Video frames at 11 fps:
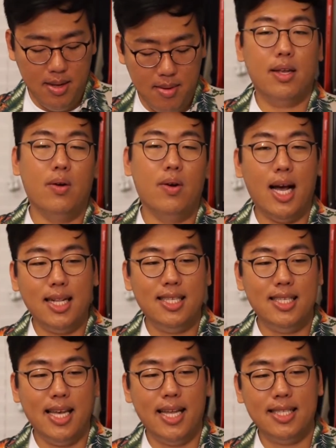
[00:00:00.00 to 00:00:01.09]
You know, not to
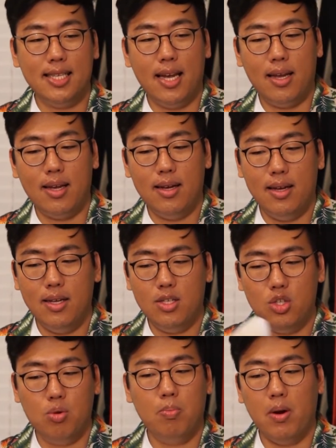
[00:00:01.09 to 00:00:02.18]
say it's like
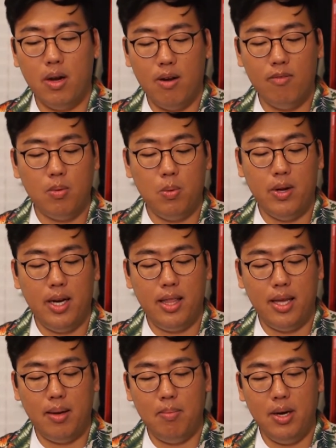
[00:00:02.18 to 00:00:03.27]
super uncomfortable or
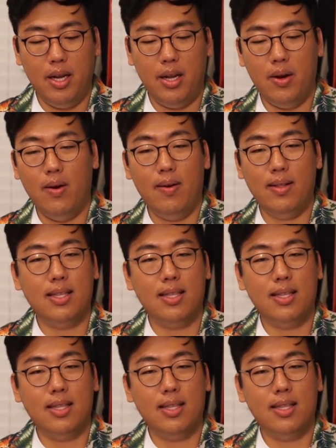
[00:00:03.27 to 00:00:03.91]
anything, but you know,